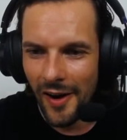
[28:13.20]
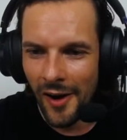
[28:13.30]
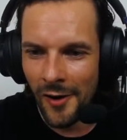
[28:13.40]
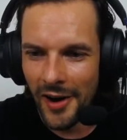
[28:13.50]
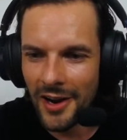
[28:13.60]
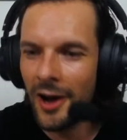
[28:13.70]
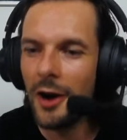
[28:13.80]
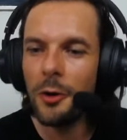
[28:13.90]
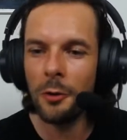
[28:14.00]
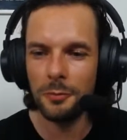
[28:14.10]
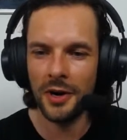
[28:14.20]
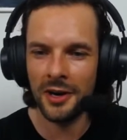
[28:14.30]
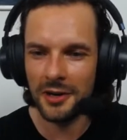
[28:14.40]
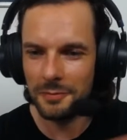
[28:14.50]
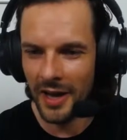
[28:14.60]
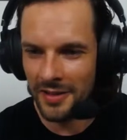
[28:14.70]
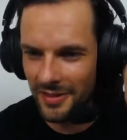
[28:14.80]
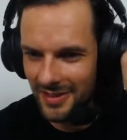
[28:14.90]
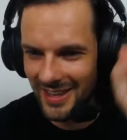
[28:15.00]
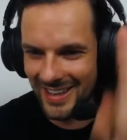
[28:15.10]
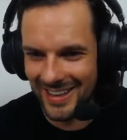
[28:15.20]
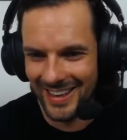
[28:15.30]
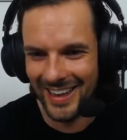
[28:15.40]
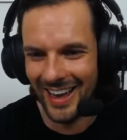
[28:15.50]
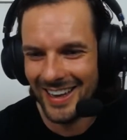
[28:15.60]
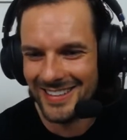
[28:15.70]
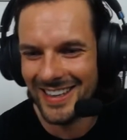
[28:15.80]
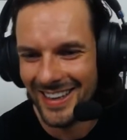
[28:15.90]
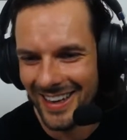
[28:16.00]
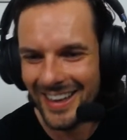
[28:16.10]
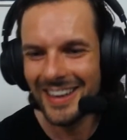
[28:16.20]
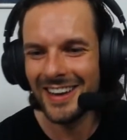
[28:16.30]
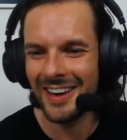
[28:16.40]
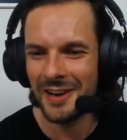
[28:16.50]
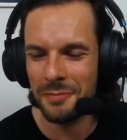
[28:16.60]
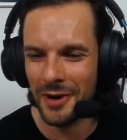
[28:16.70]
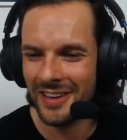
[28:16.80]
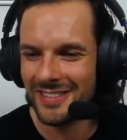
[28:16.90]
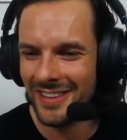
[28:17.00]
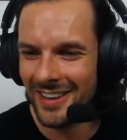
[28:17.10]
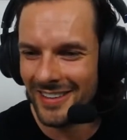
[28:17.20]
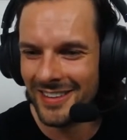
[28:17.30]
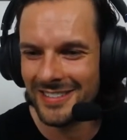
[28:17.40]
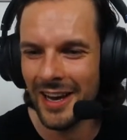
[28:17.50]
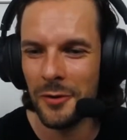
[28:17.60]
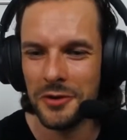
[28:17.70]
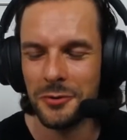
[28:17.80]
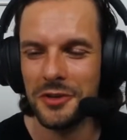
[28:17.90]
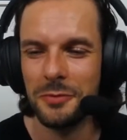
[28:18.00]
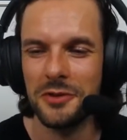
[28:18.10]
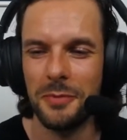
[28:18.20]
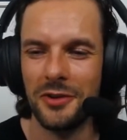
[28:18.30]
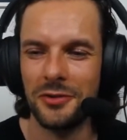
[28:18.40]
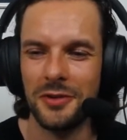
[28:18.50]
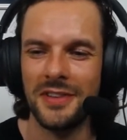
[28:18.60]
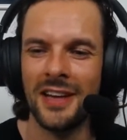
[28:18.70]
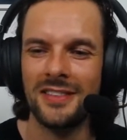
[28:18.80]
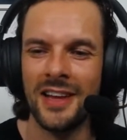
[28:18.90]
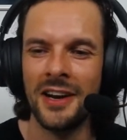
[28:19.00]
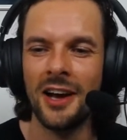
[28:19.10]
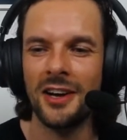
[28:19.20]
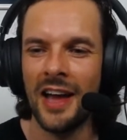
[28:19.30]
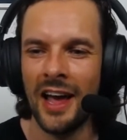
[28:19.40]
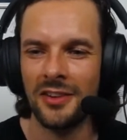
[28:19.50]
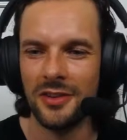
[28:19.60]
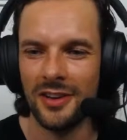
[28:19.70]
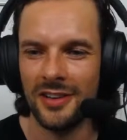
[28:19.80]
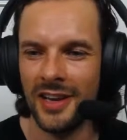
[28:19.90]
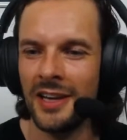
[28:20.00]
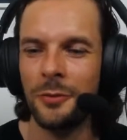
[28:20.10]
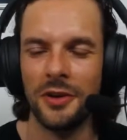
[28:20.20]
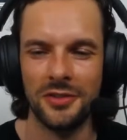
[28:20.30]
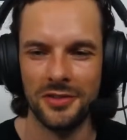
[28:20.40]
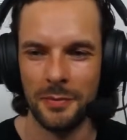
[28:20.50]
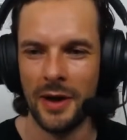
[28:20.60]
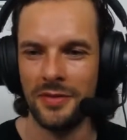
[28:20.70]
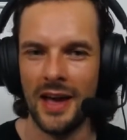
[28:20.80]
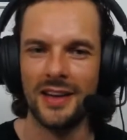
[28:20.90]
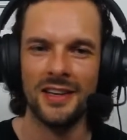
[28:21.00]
All right. And I see, Brace, the Star Wars Christmas special, that they're not gonna ask any questions about that.